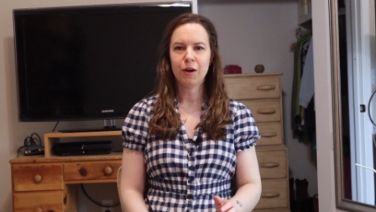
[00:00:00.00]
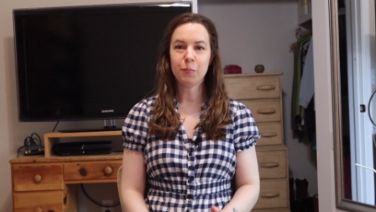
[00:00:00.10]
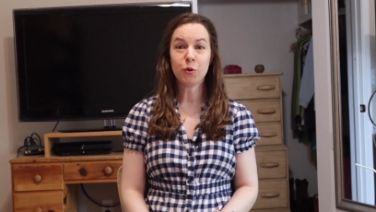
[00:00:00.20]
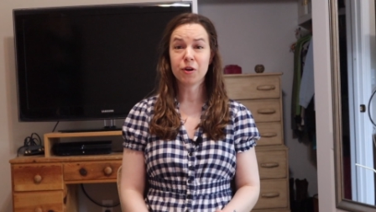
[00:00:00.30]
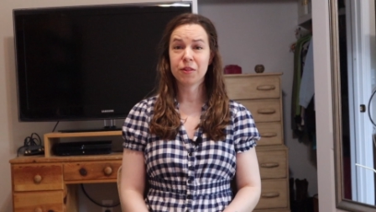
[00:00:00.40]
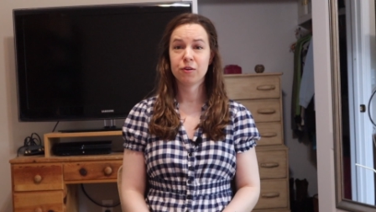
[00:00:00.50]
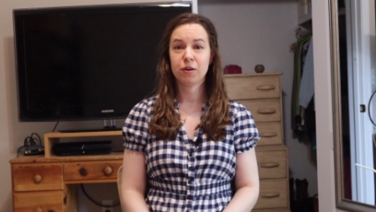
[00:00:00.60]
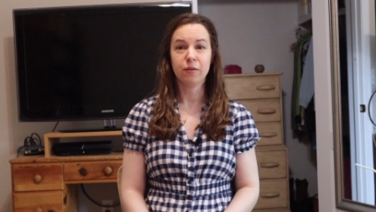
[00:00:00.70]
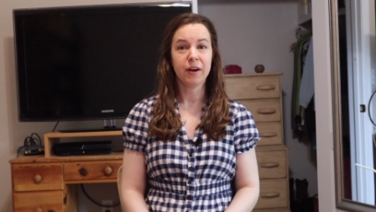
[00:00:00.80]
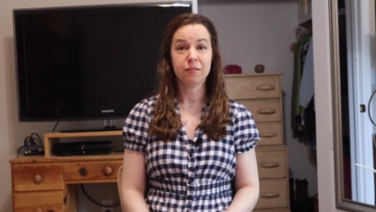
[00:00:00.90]
Upon
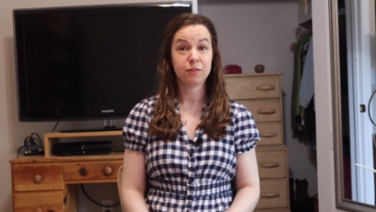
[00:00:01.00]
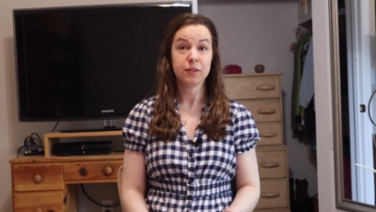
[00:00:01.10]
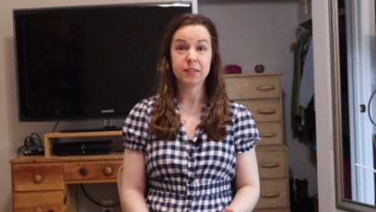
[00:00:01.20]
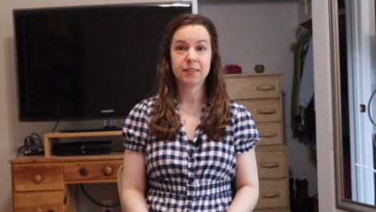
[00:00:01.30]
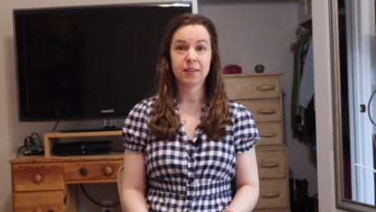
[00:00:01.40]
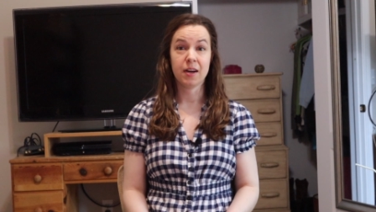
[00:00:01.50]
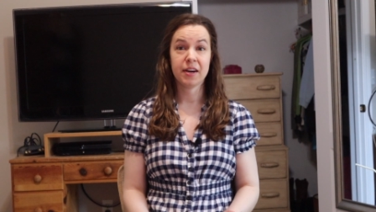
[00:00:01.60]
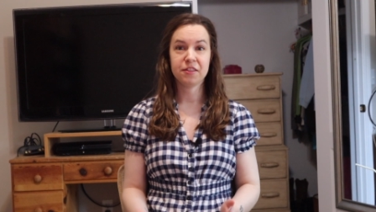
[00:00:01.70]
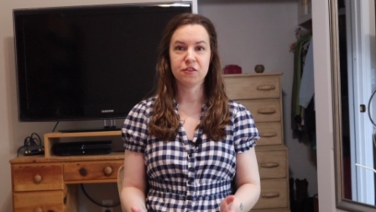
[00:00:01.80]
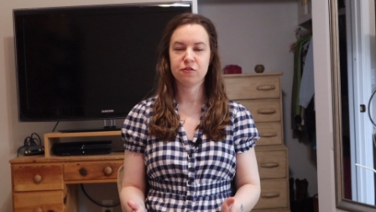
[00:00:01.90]
their arrival
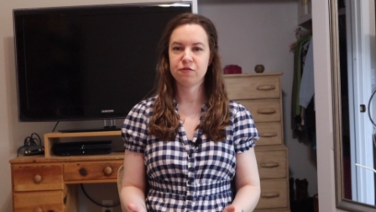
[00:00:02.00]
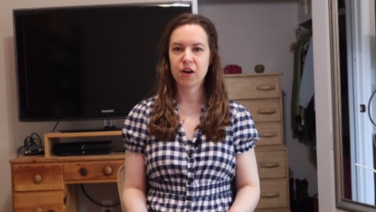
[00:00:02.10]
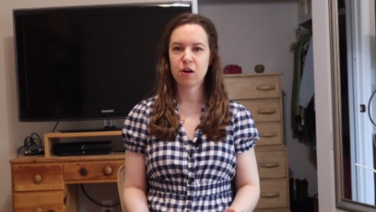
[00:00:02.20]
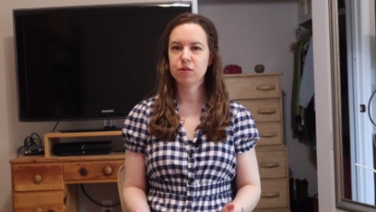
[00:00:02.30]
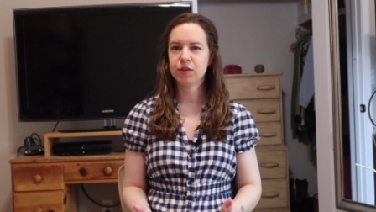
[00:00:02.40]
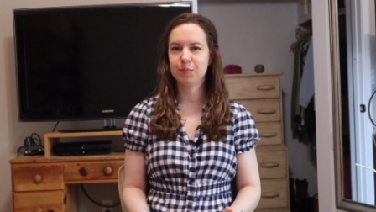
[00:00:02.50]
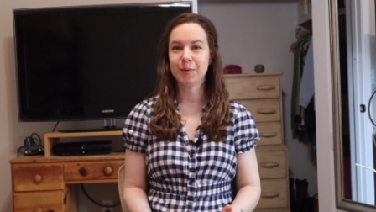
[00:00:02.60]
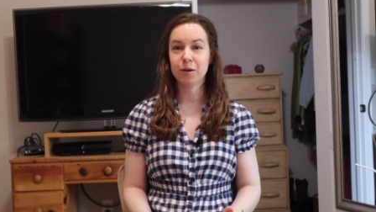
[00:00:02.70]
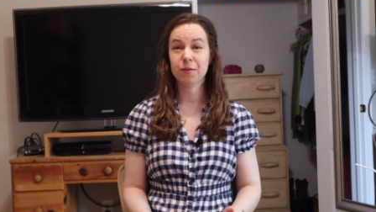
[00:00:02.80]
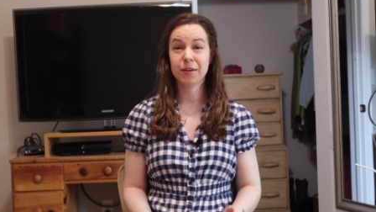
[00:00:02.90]
inside, the foul
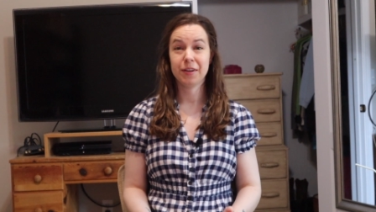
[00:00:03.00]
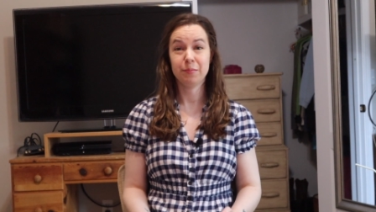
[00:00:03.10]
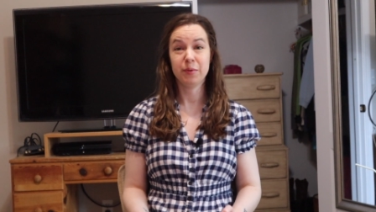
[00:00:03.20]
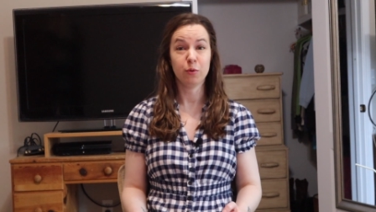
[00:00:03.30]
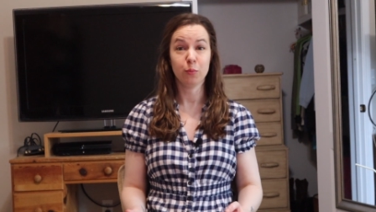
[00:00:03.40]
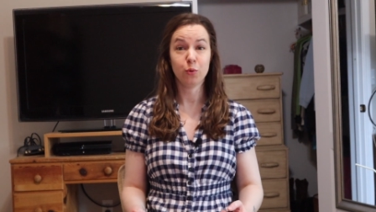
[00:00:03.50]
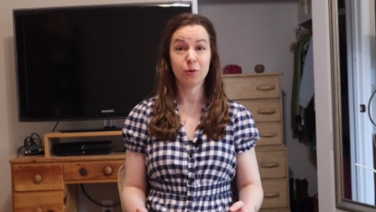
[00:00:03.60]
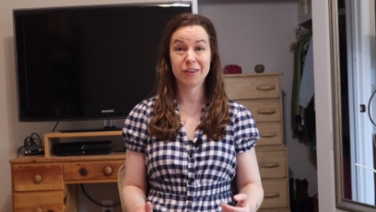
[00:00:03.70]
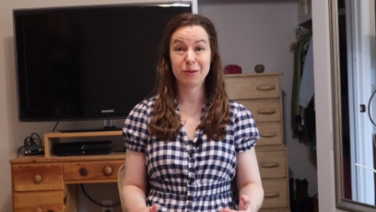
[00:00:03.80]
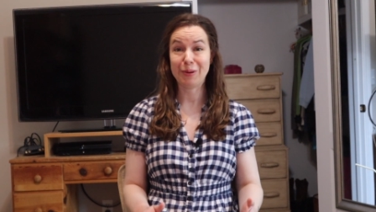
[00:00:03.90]
smell that had been
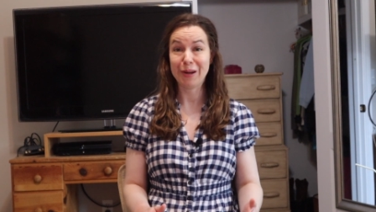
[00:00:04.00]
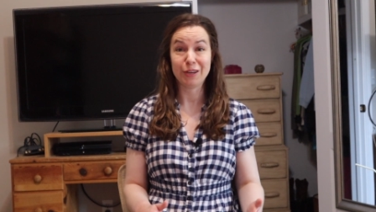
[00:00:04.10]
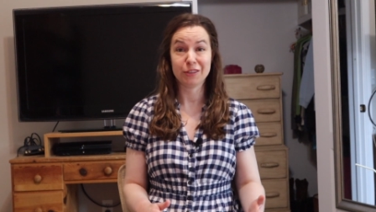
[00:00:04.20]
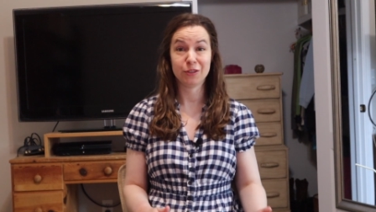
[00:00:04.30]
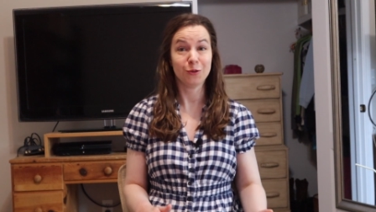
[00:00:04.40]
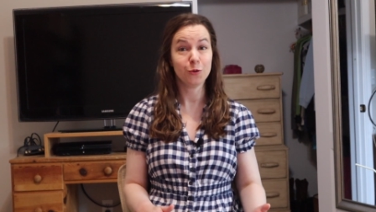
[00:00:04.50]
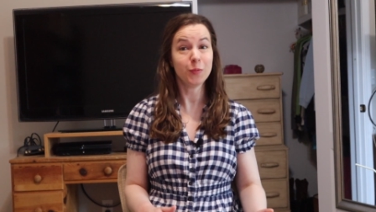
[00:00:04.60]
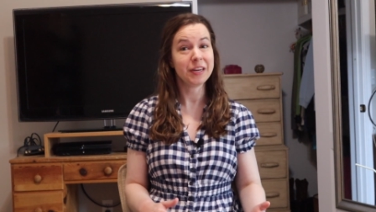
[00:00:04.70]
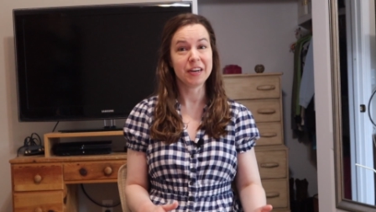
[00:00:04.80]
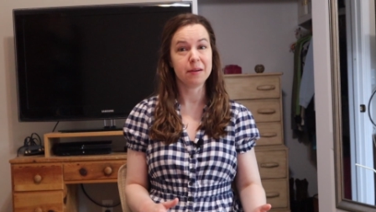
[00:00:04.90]
reported by so
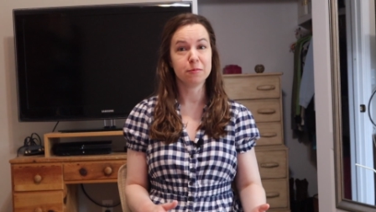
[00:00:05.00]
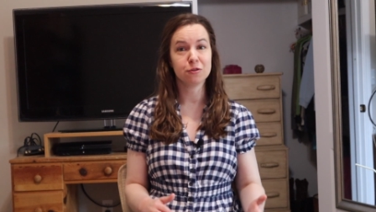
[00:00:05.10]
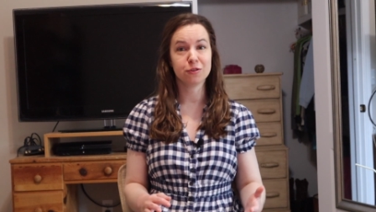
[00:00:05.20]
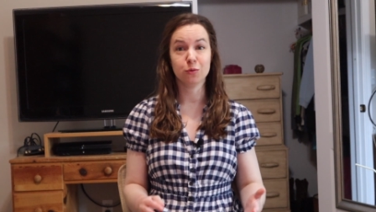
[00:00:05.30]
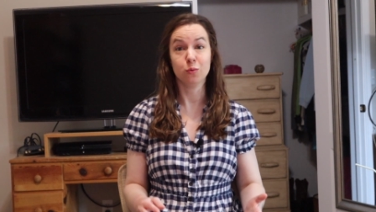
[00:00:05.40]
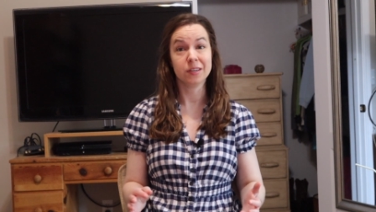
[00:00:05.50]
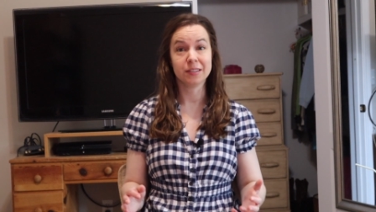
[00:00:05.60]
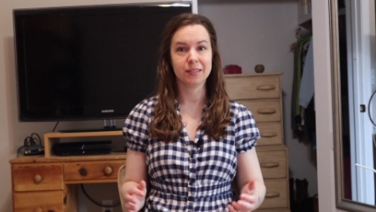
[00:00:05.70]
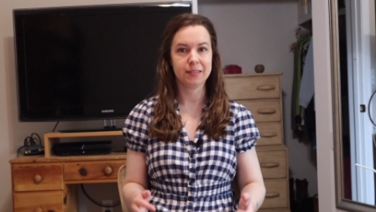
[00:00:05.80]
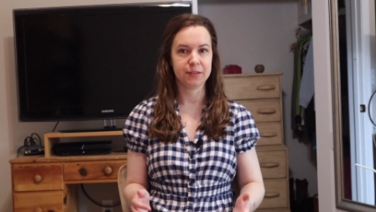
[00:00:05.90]
many neighbors
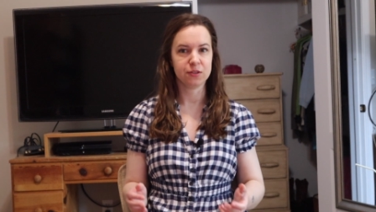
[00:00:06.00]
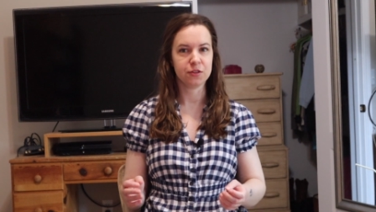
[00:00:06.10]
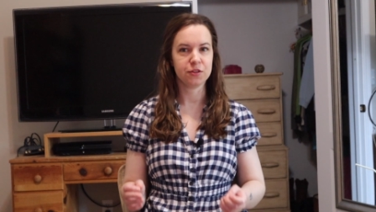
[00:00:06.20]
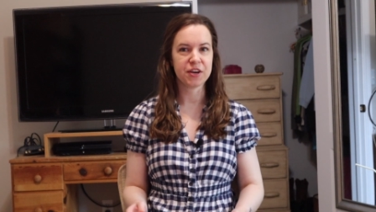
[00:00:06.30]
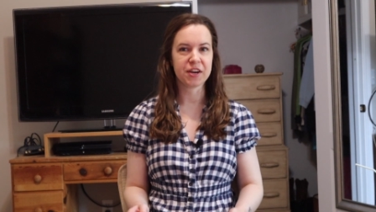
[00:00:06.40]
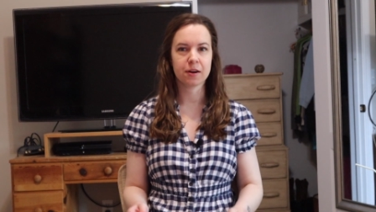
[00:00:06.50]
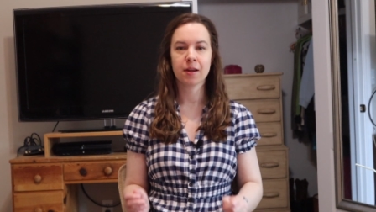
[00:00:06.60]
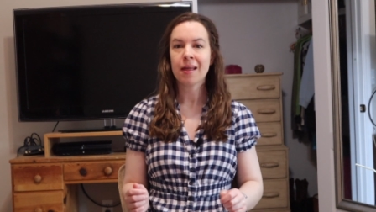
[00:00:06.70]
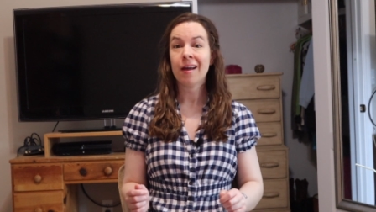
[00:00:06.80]
was still there,